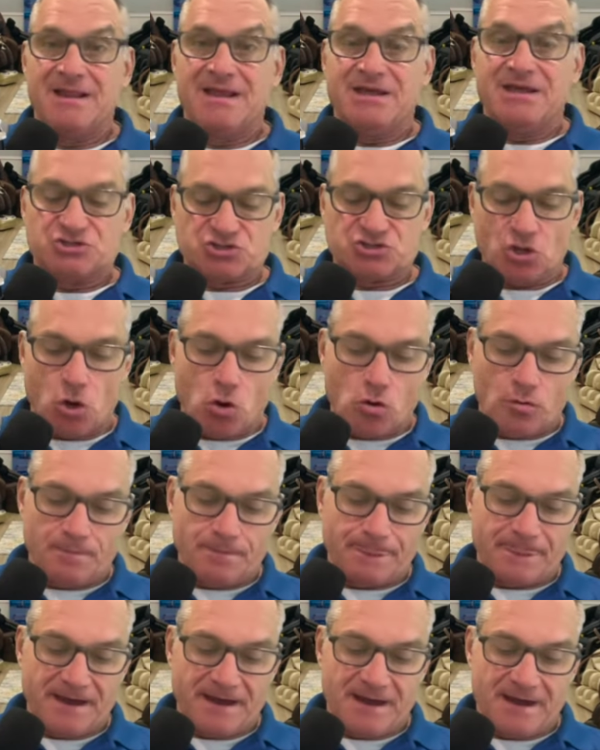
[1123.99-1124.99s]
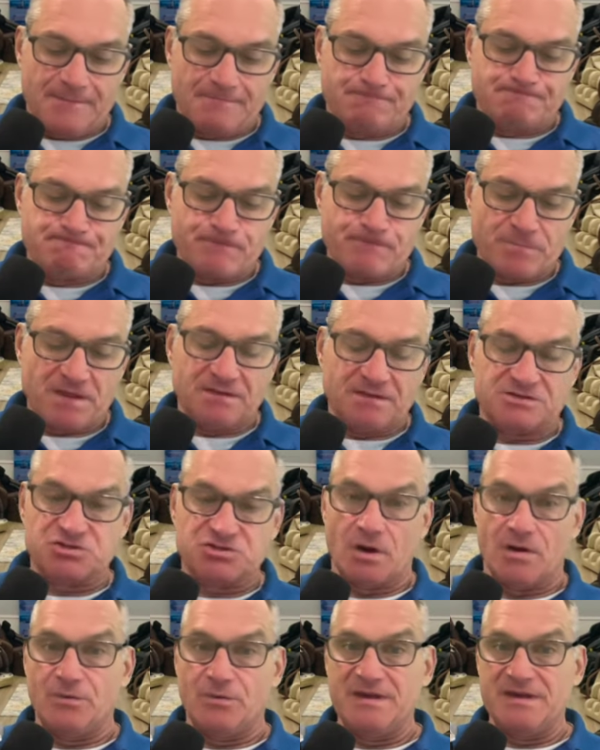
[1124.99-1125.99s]
So, uh,
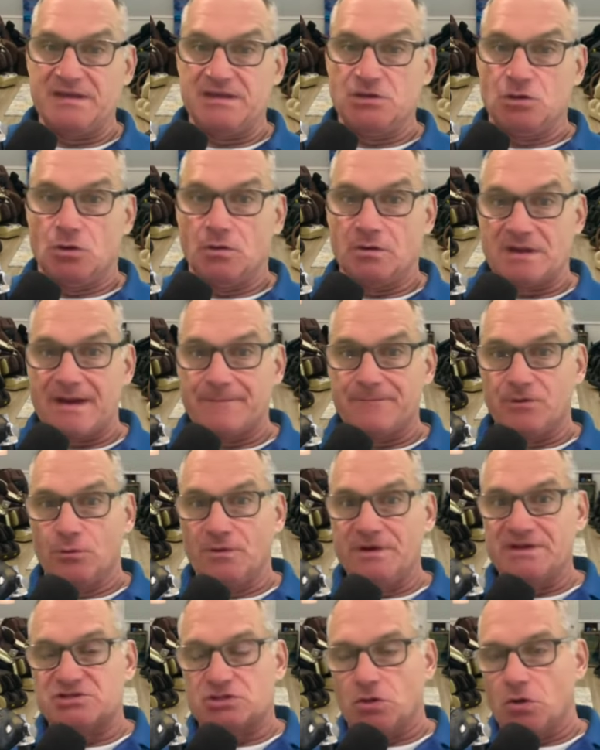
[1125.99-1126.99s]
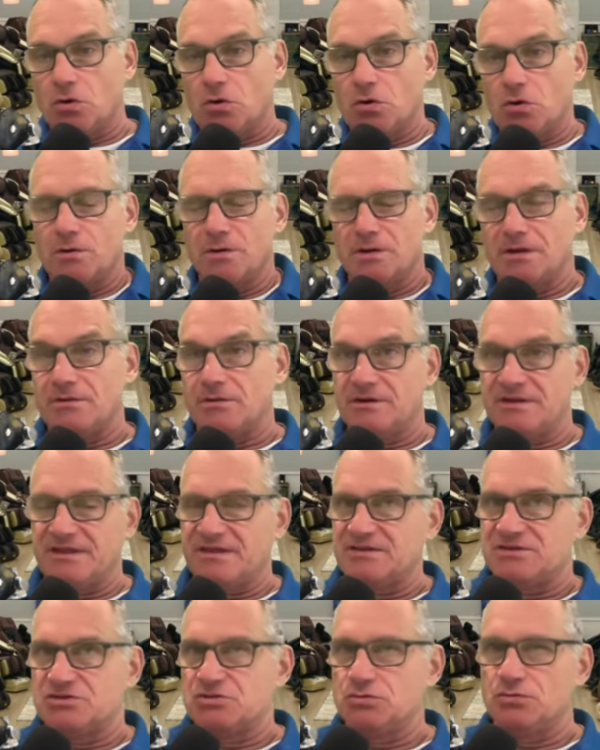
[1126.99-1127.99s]
so we, you know, a couple of weeks ago, or I
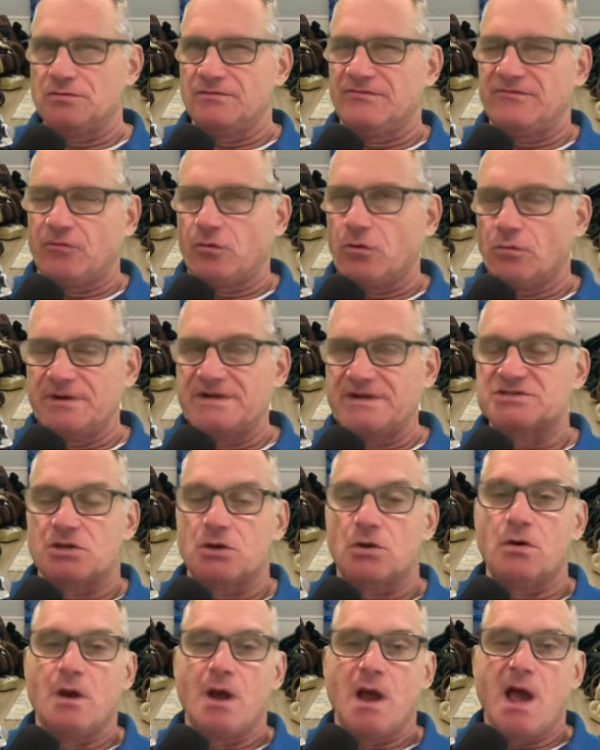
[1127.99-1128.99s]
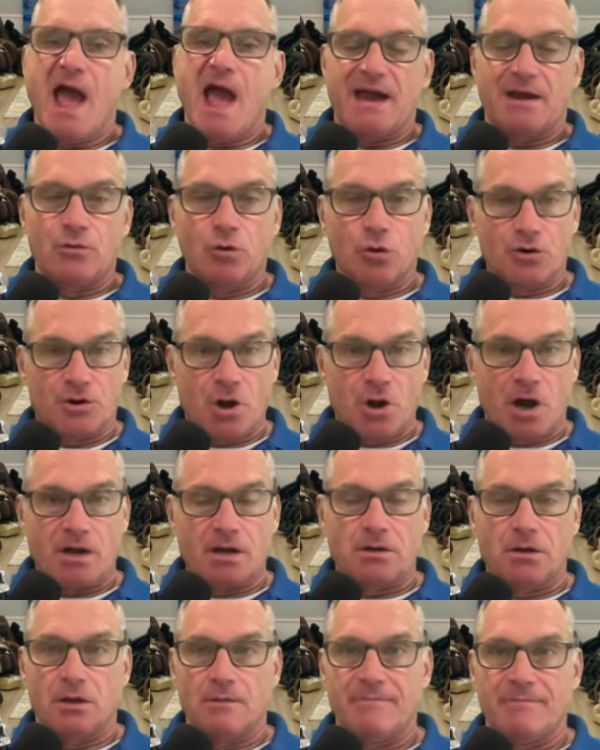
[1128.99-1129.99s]
think two, four weeks ago, I wrote an
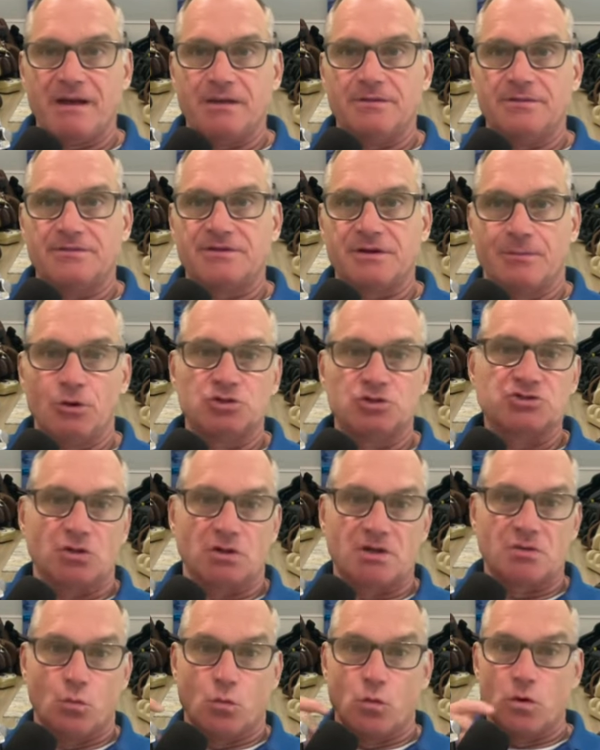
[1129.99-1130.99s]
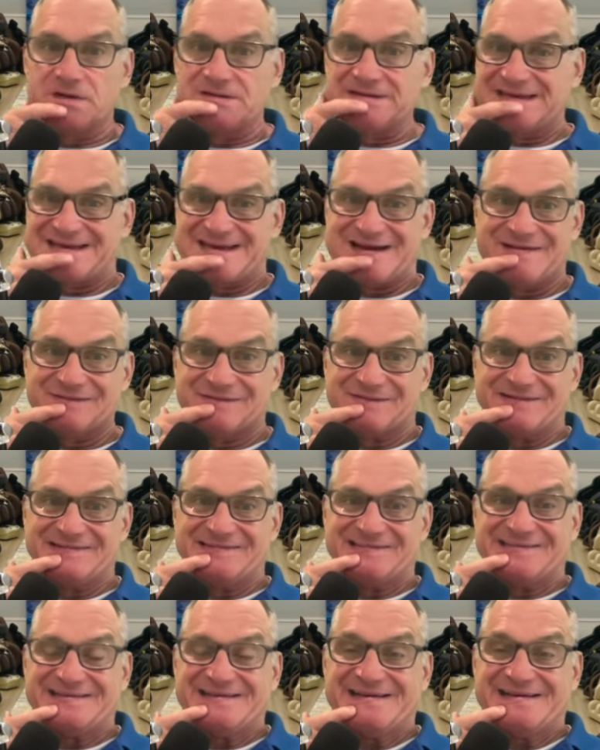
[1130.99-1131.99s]
article about commercial warranty
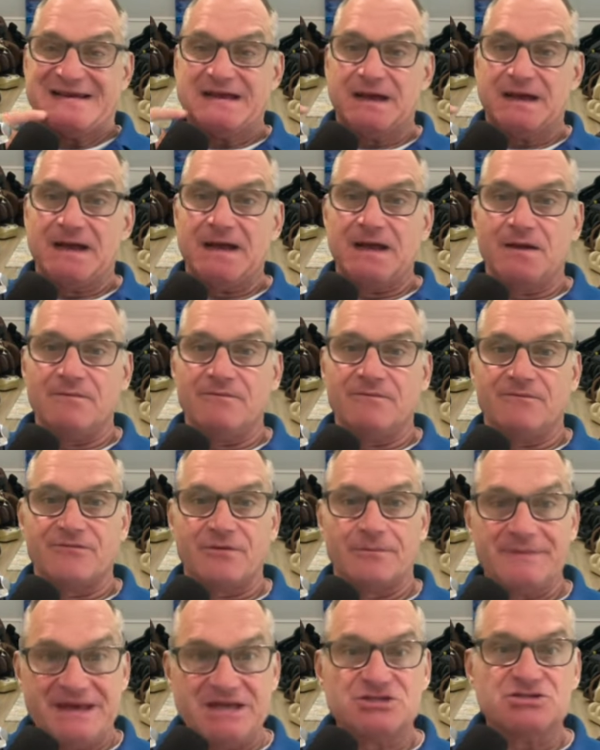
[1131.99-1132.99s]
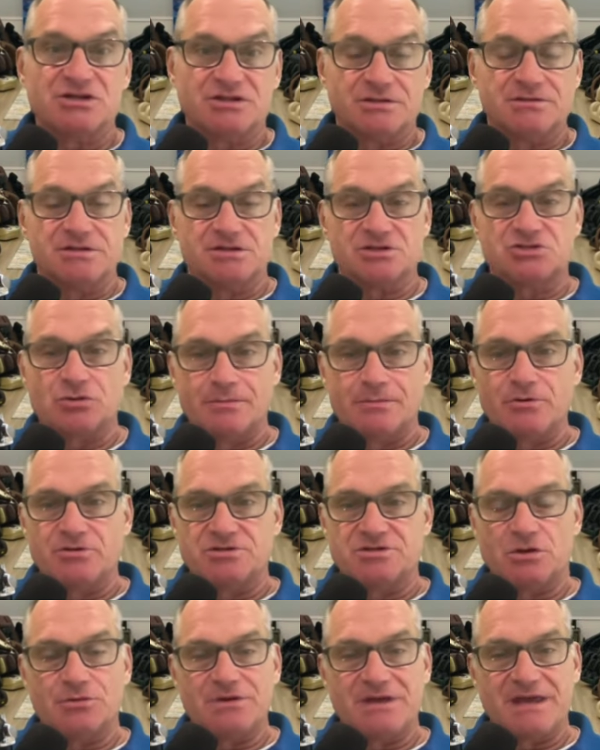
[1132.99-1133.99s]
coverage uh, from each of the distributors
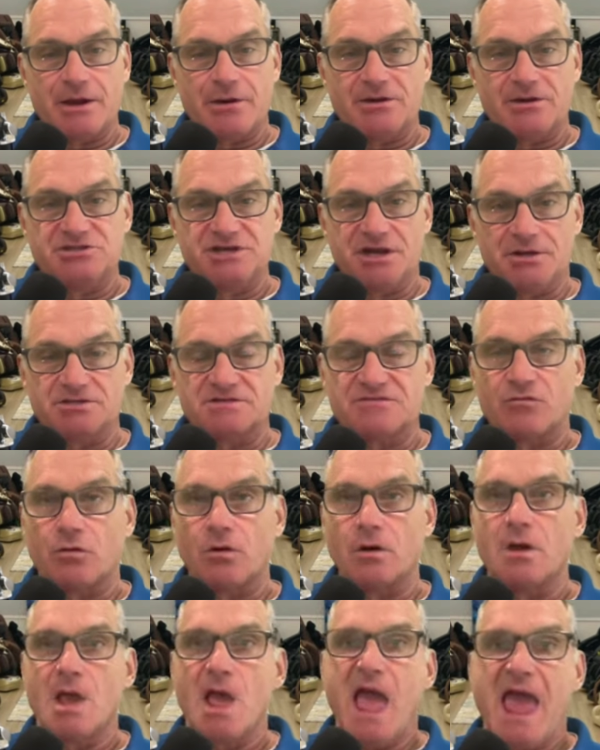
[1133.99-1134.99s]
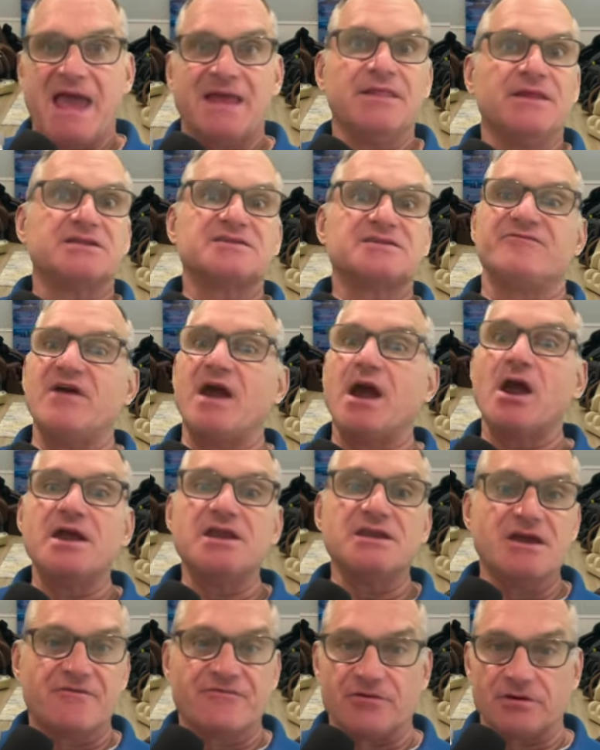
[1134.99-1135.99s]
that we carry chairs for. And it's very
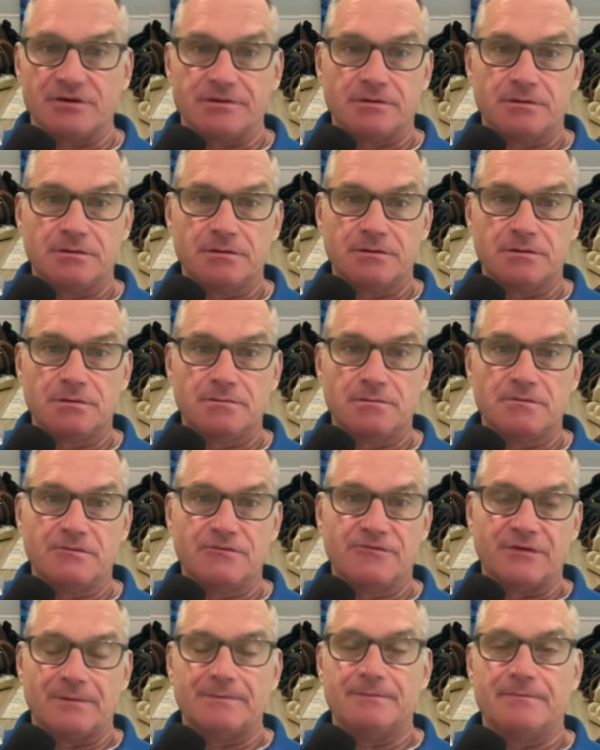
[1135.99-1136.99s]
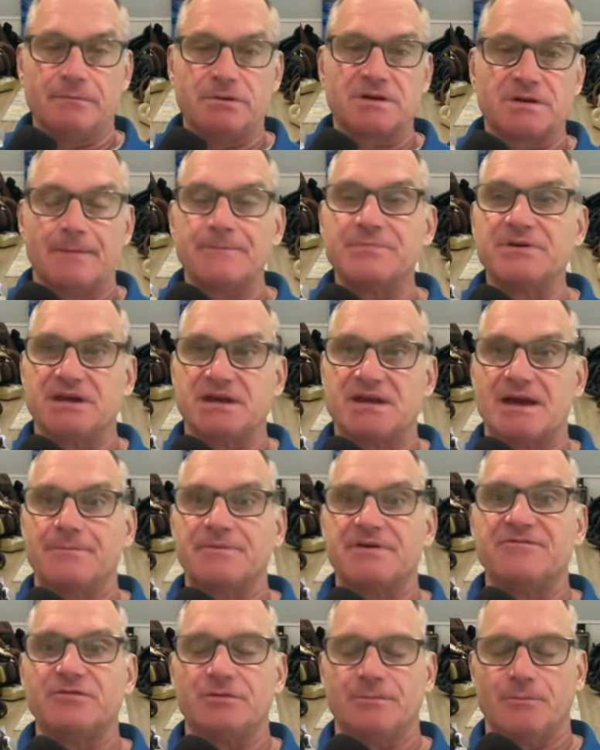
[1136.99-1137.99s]
different from company to
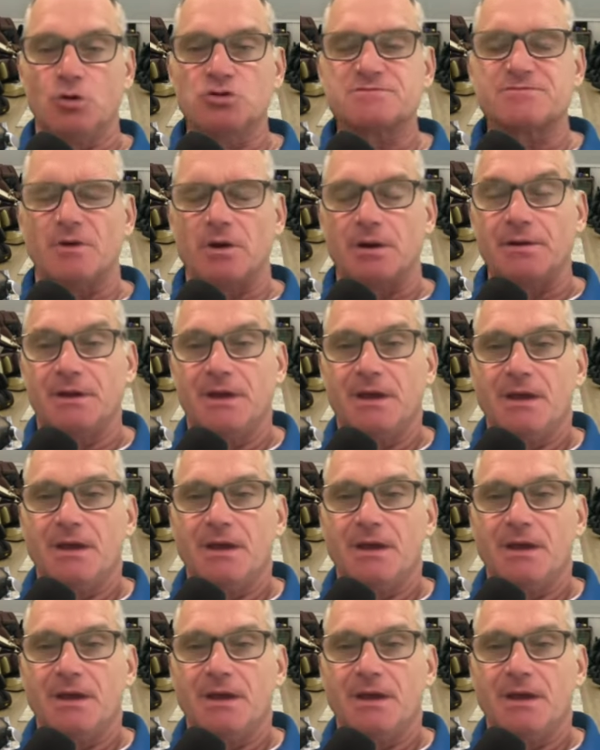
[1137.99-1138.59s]
company for the most part.